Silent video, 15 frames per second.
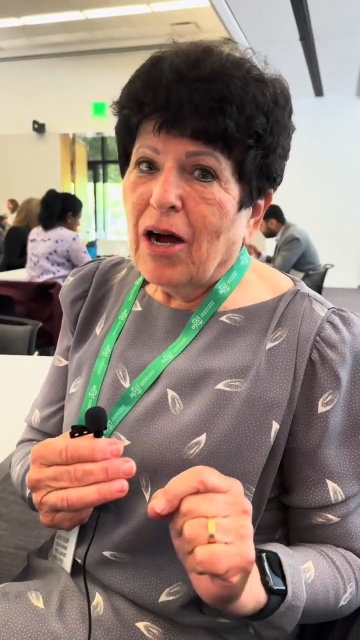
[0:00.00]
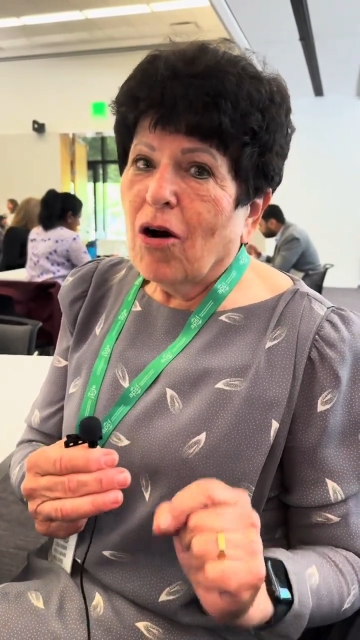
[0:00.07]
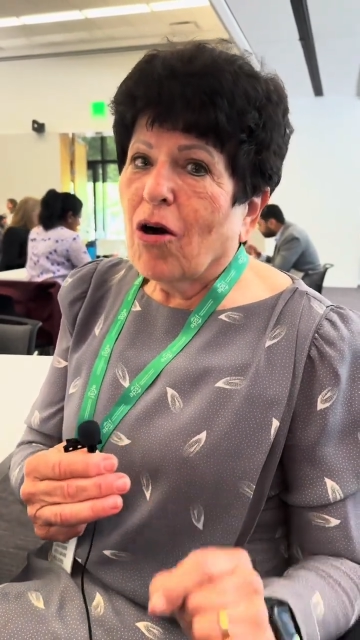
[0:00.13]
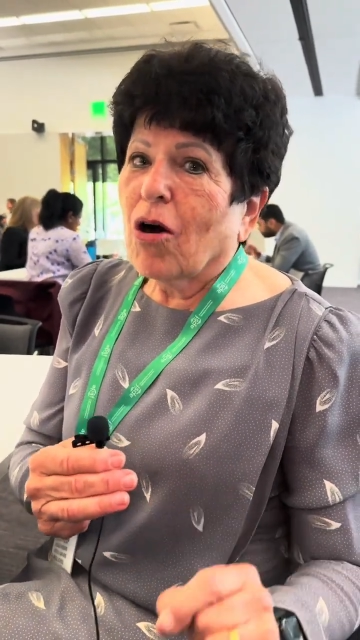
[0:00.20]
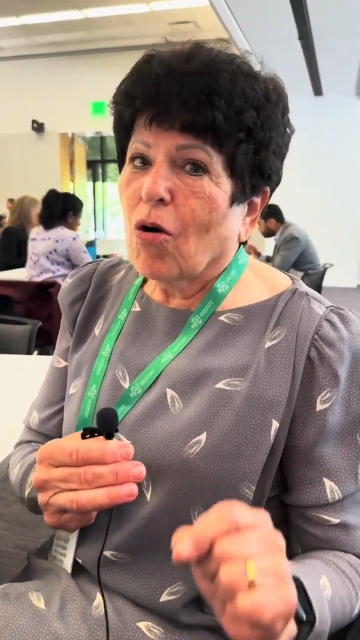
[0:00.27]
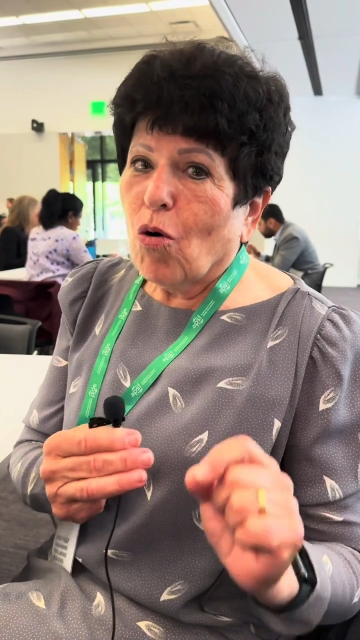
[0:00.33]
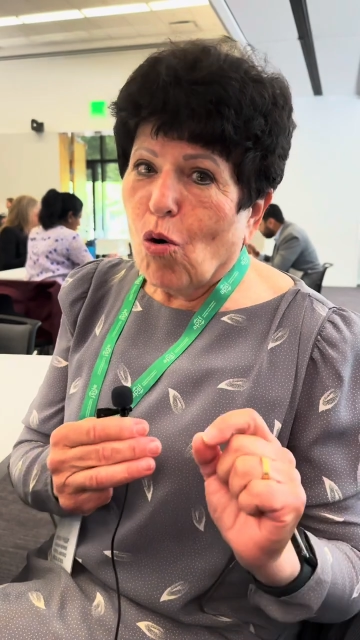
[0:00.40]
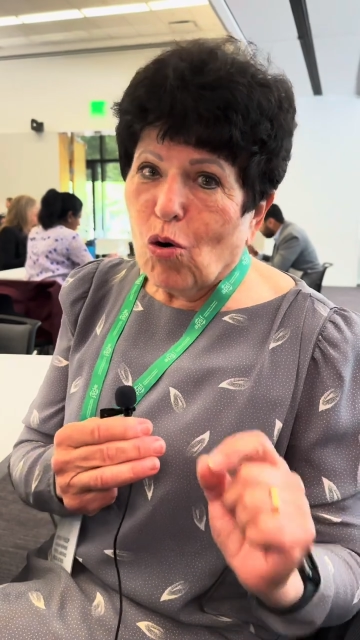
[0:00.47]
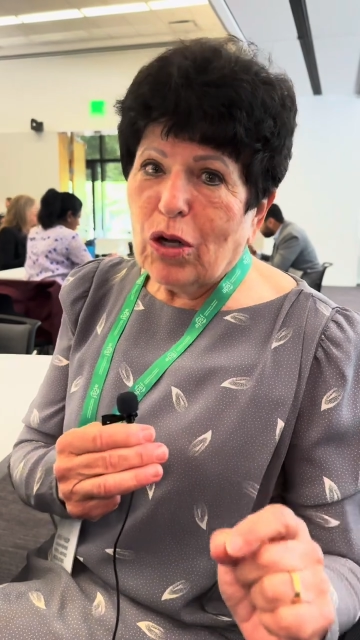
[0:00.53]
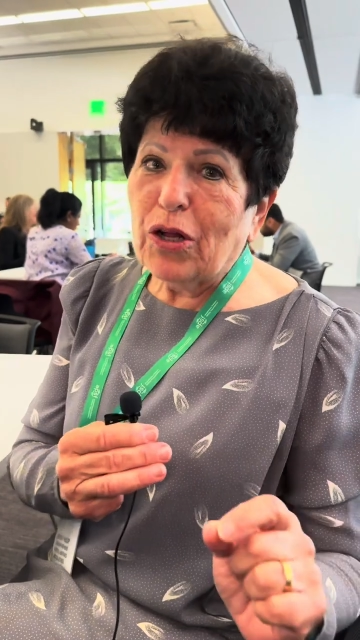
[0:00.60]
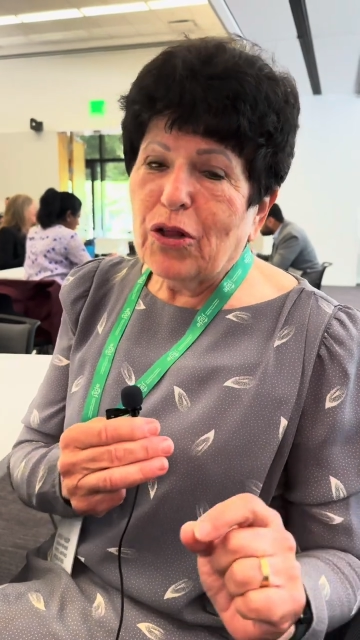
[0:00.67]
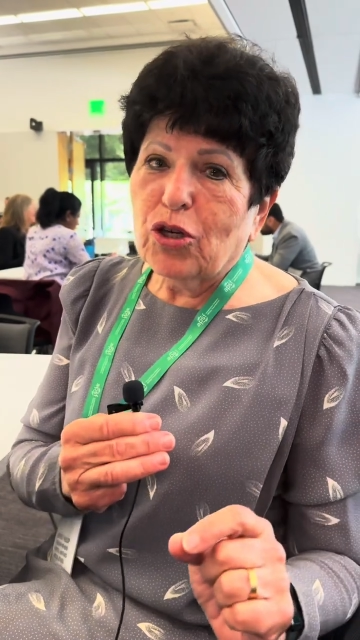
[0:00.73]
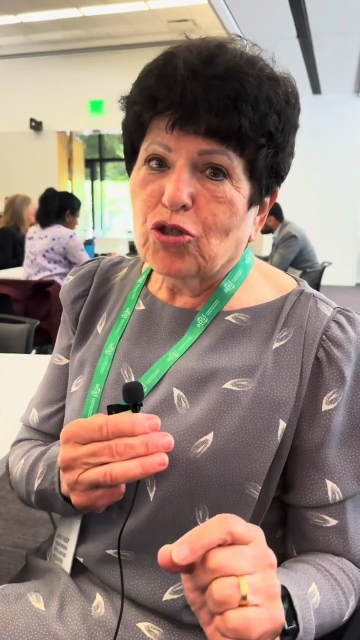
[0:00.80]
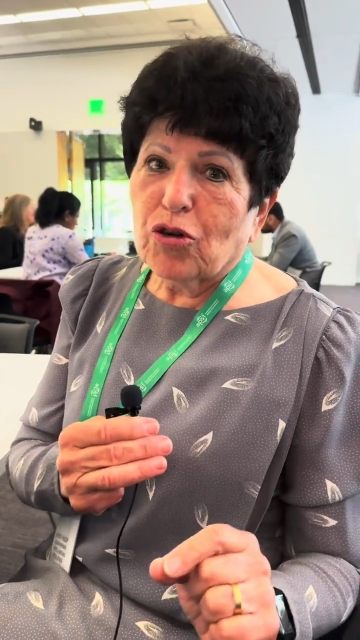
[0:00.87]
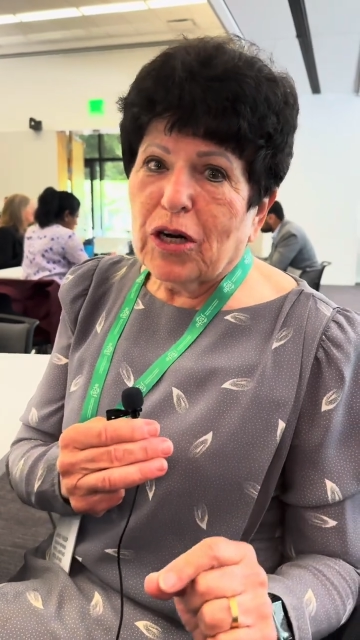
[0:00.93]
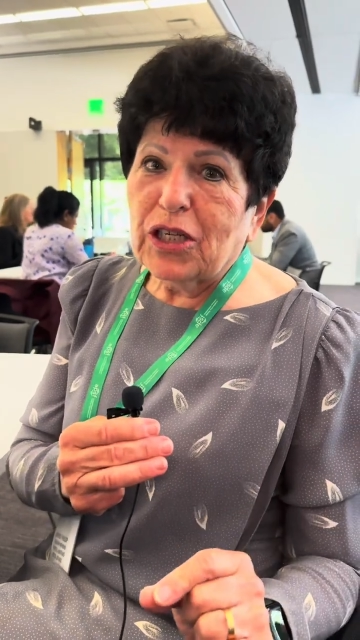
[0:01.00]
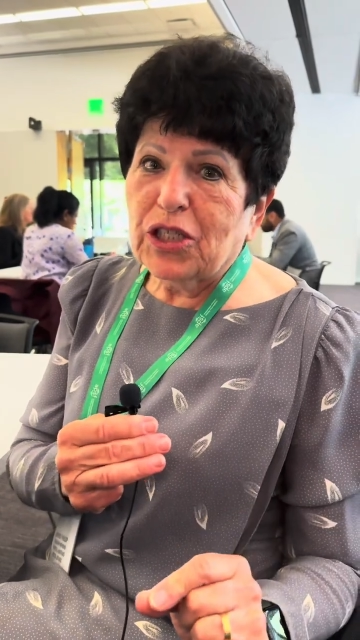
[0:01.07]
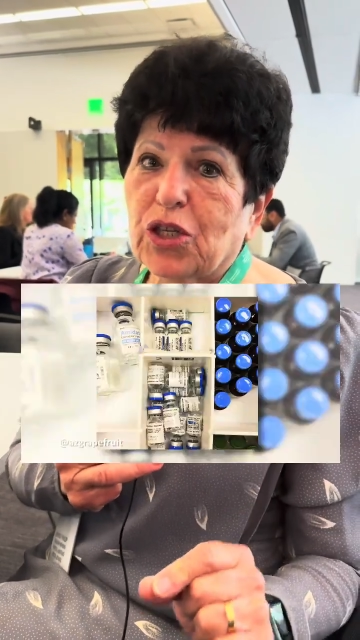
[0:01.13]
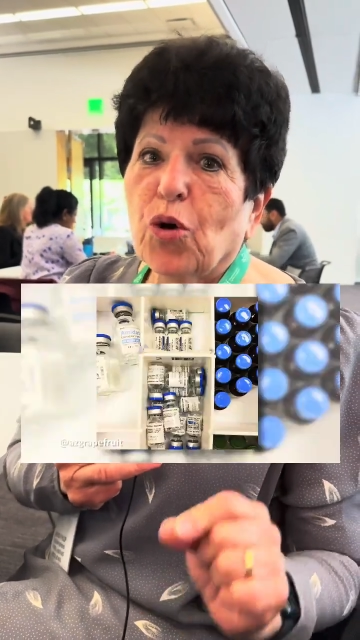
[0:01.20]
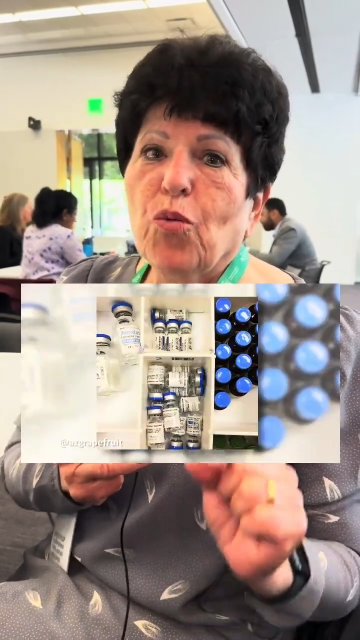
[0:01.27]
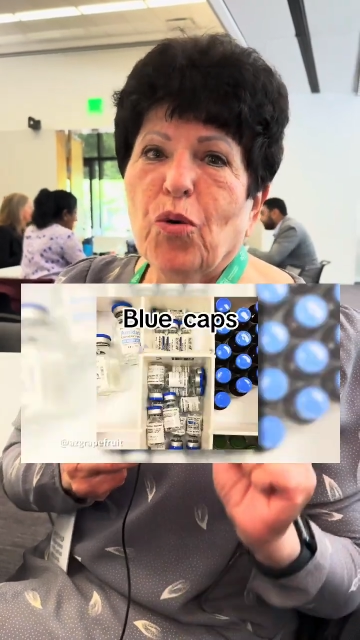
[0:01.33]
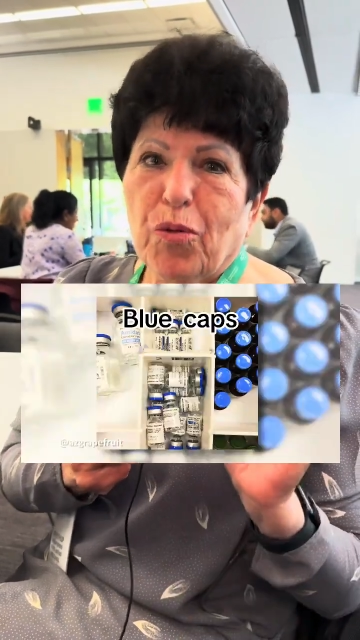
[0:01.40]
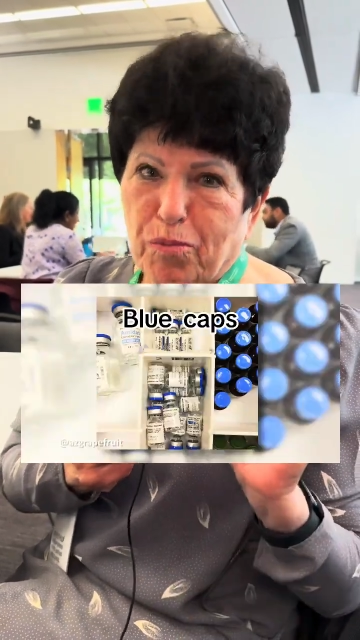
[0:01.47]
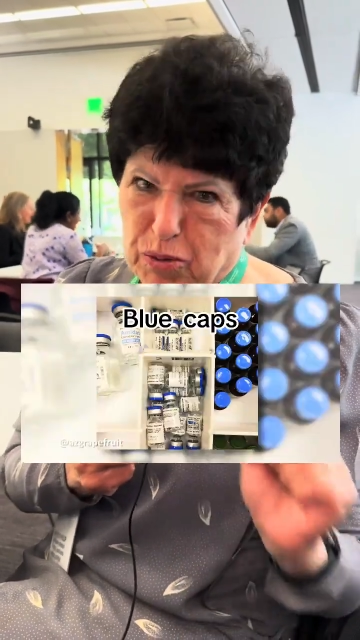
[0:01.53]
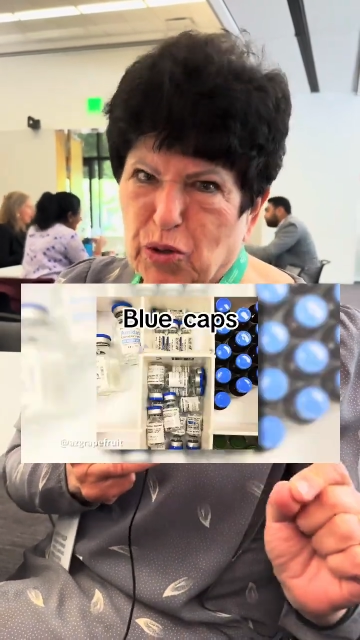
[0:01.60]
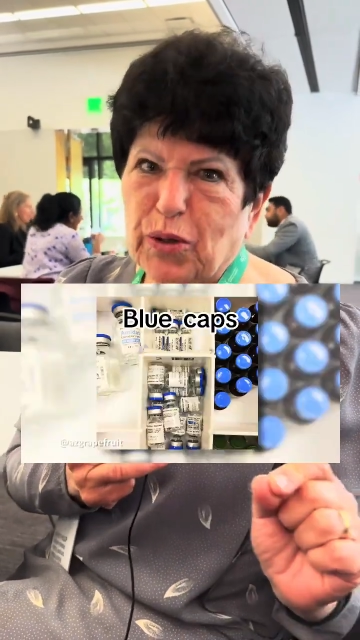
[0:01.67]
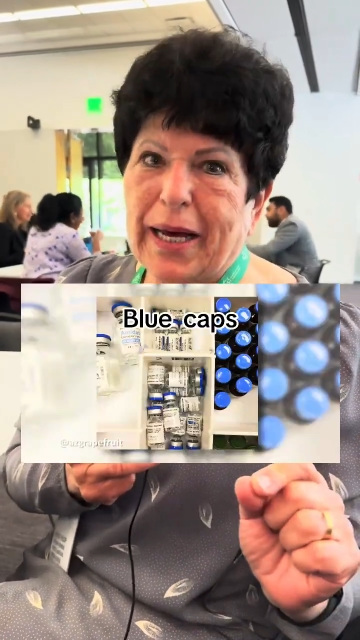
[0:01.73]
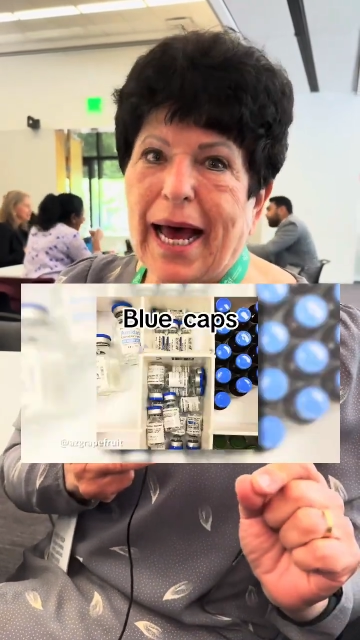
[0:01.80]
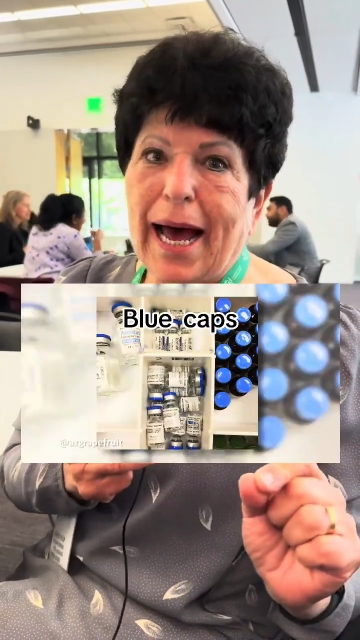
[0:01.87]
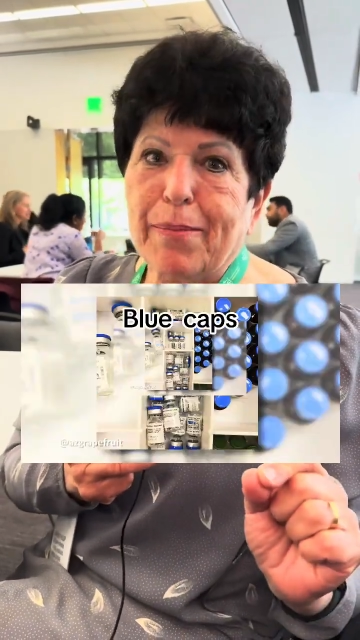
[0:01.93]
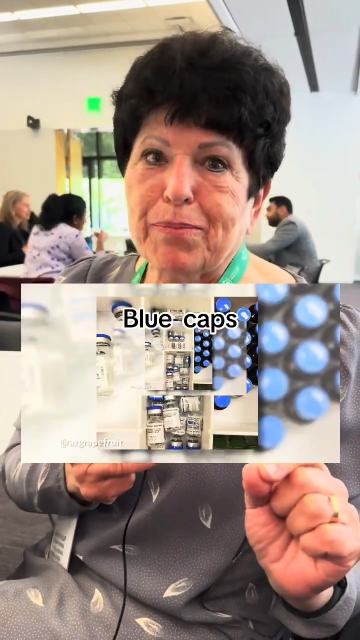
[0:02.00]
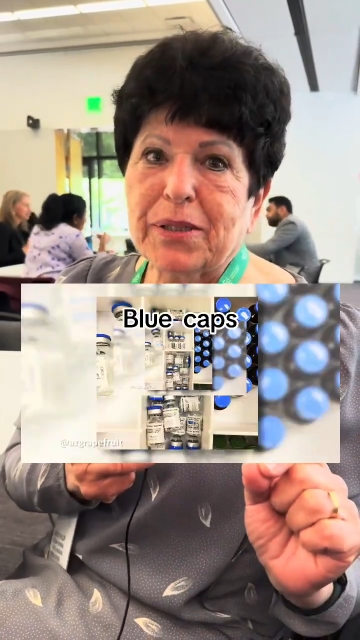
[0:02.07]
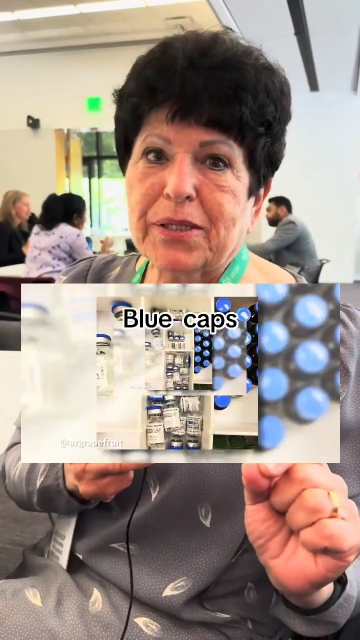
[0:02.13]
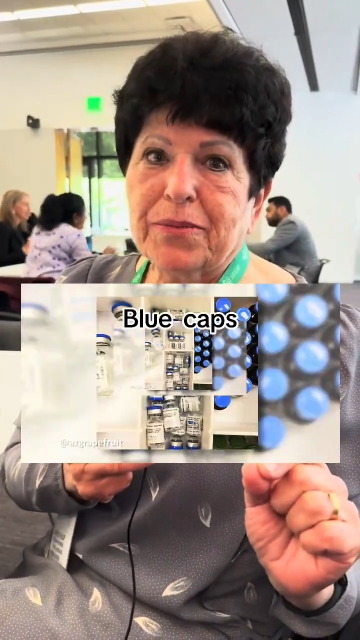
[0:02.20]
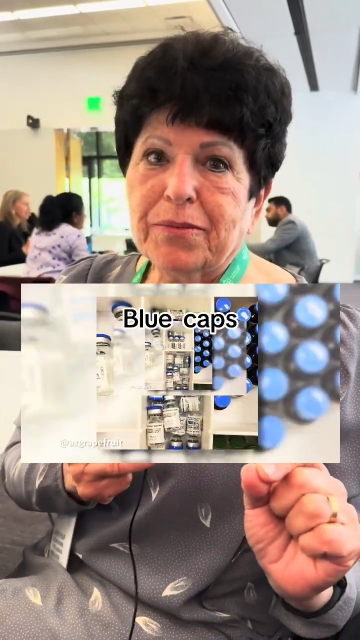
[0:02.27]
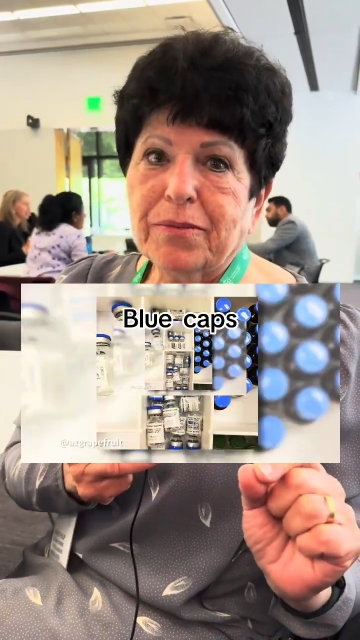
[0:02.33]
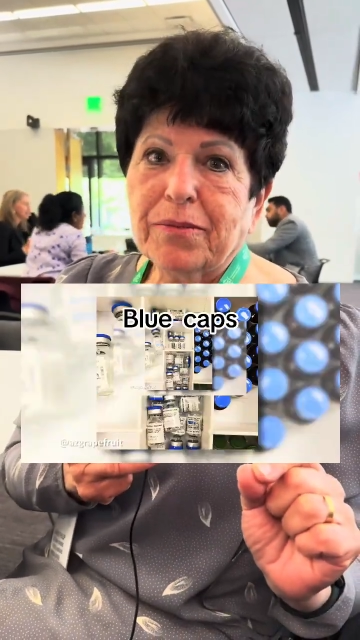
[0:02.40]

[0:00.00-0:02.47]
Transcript: are all of the drugs with blue caps.